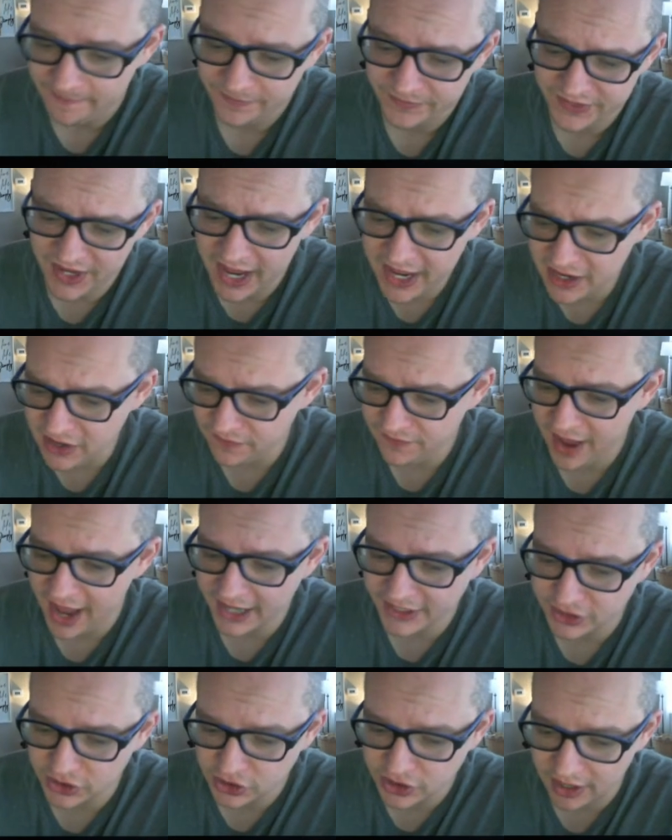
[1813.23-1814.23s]
Take Your
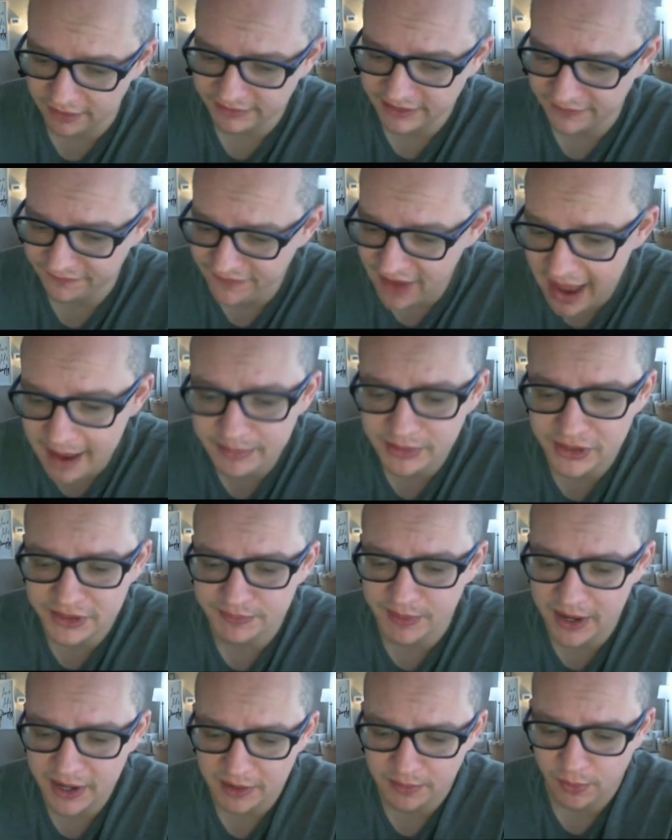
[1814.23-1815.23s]
Vax and Shove It, the Fabulous
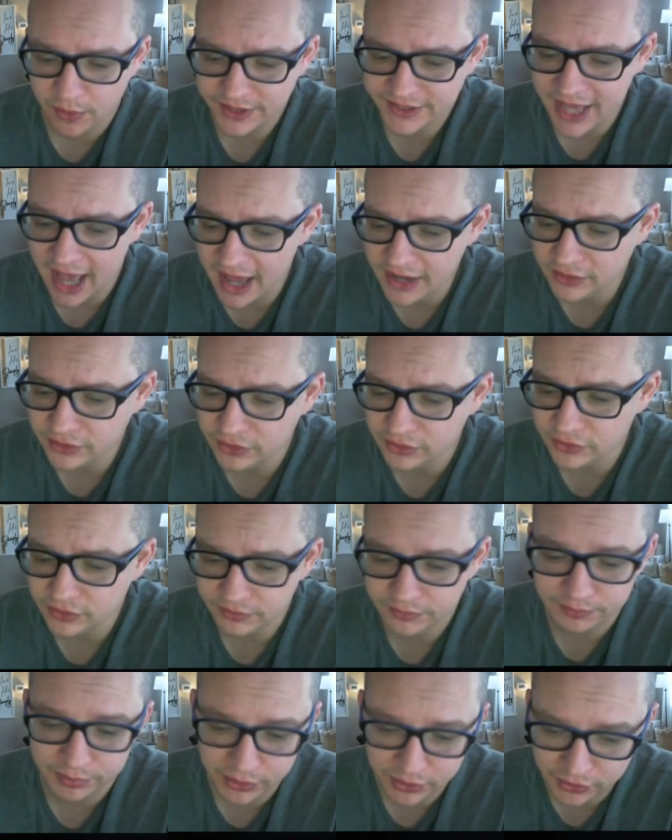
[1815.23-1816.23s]
Baker Boys,
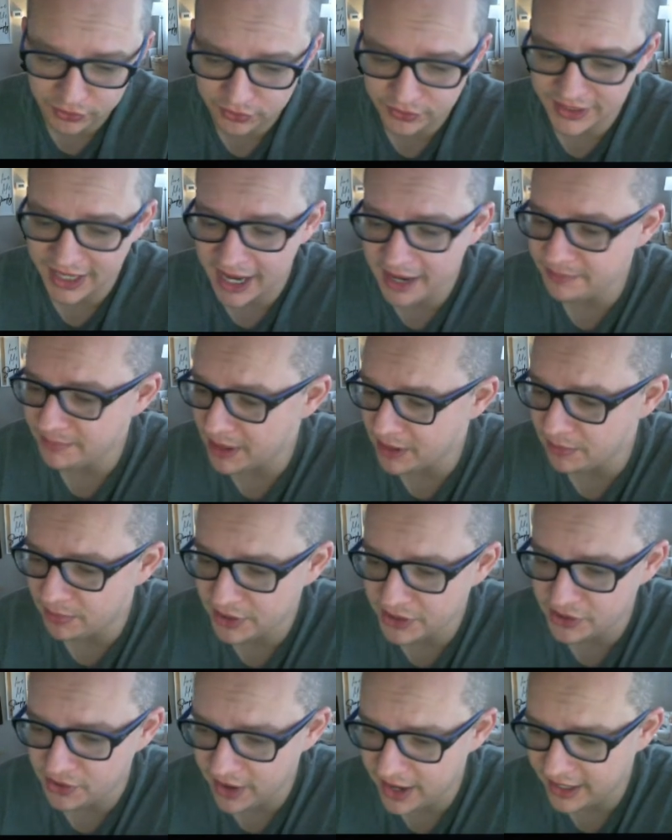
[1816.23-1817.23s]
Honolulu Blues, and Better
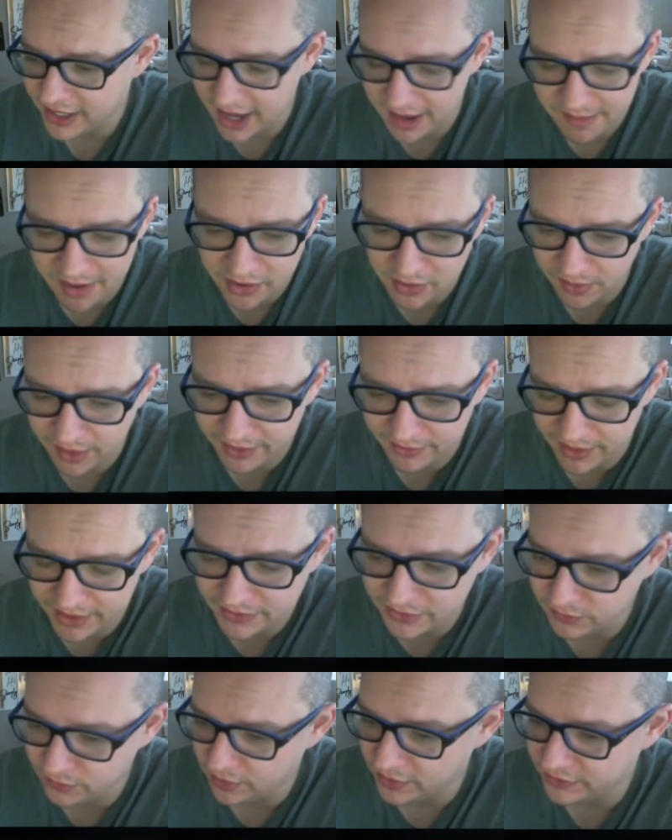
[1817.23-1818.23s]
Bring Your A Game, I don't know why
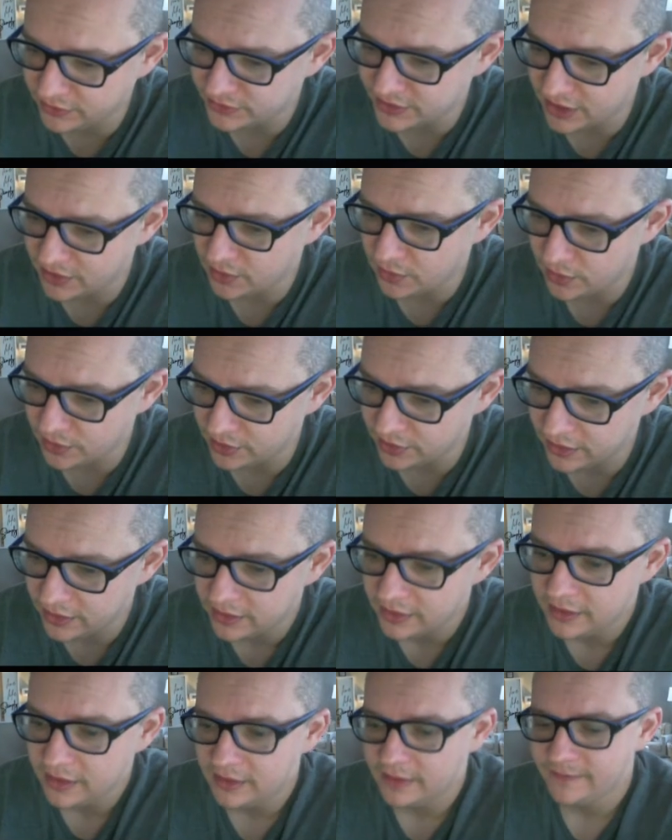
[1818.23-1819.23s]
I read those out of order,
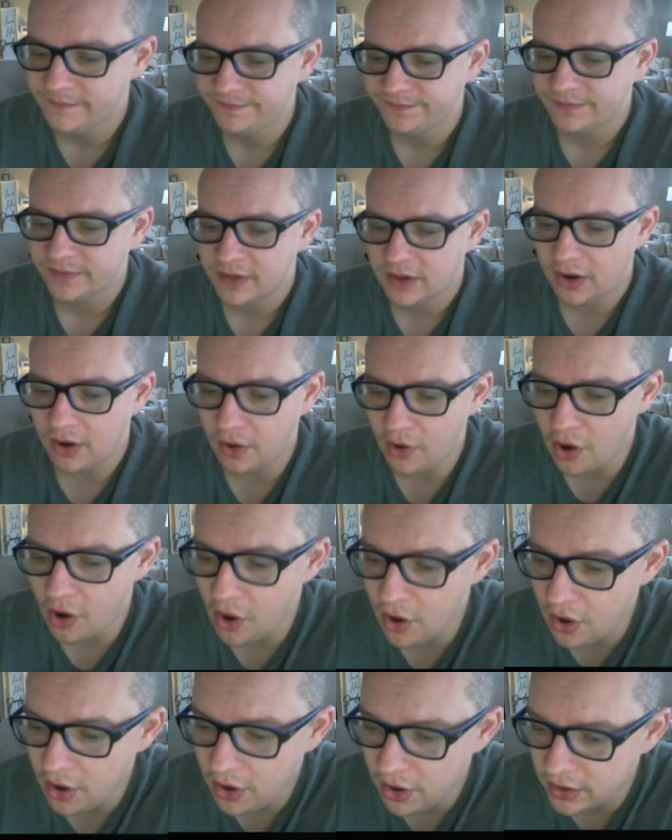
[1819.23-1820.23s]
are
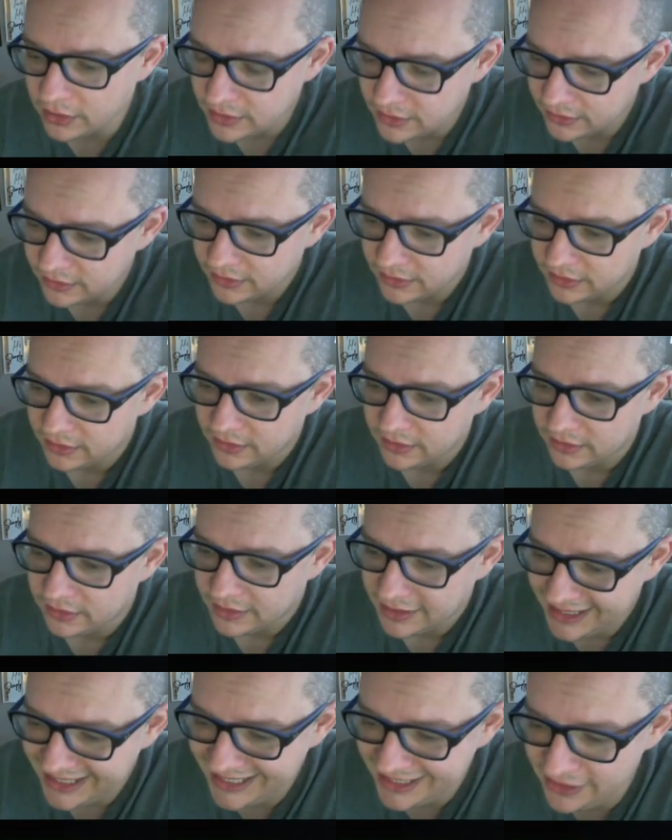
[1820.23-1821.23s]
all
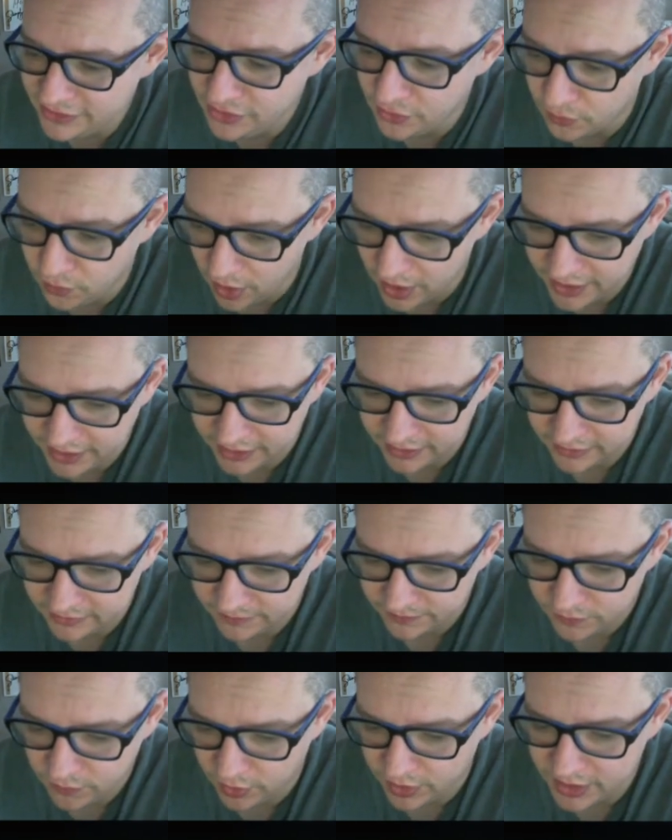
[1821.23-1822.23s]
in the running.
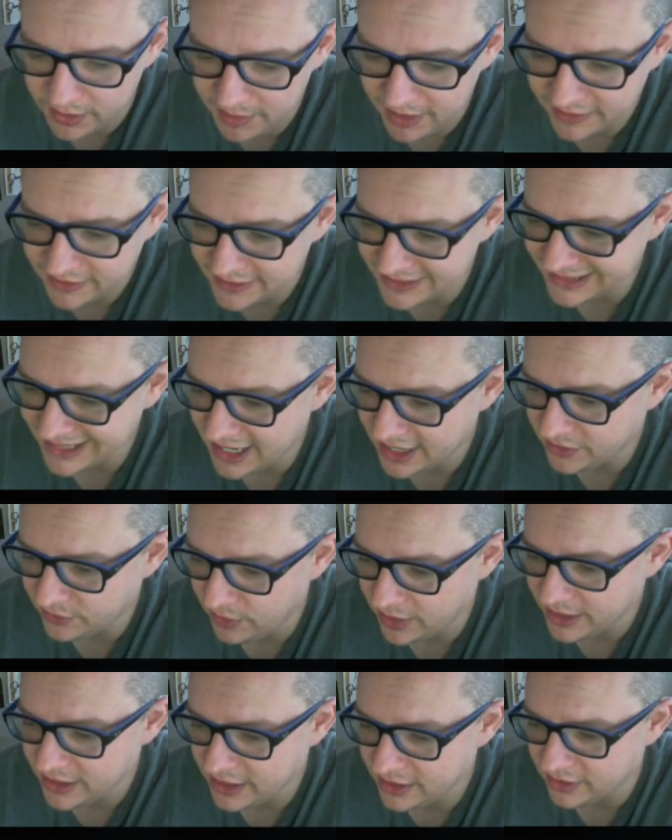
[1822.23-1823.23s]
We're going to make this line
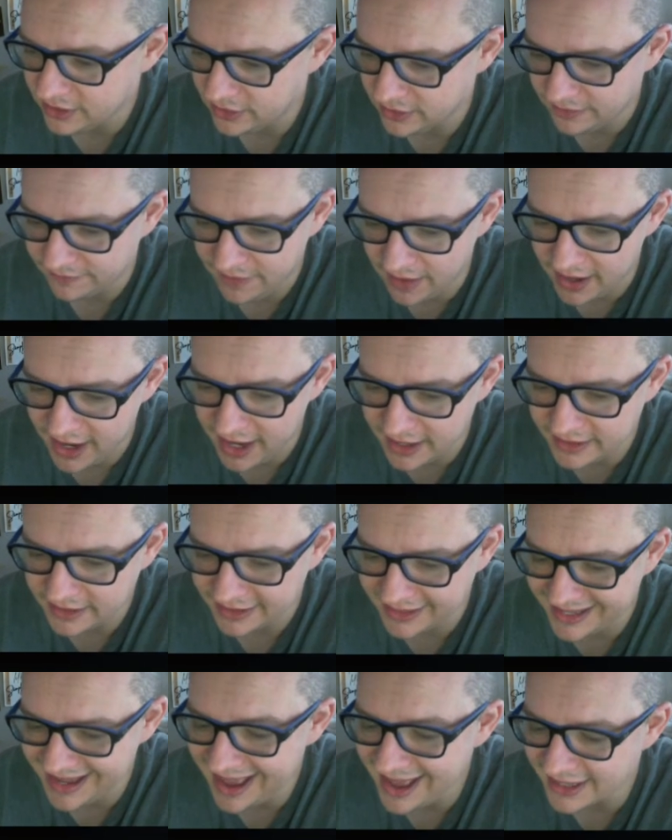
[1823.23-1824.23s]
right here. If I had to
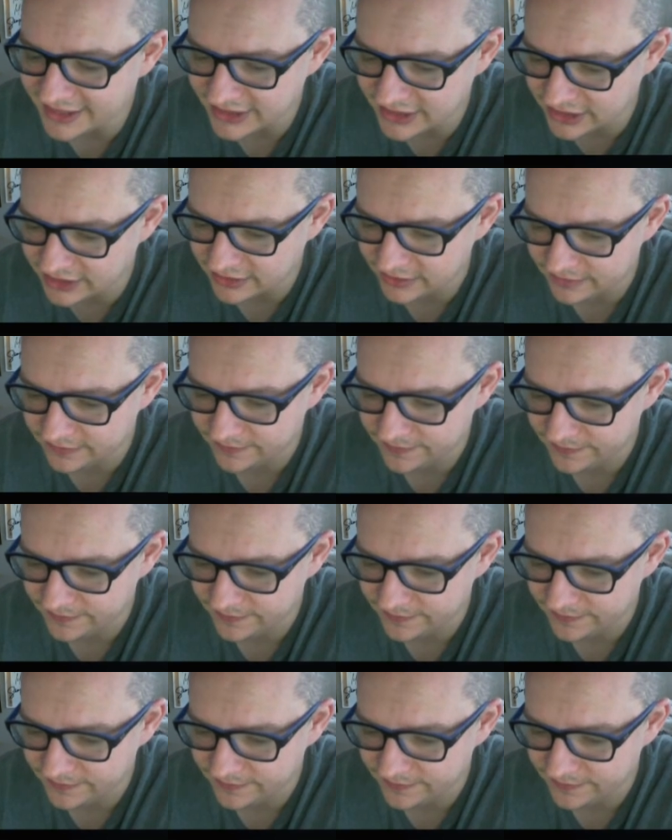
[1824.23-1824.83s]
guess,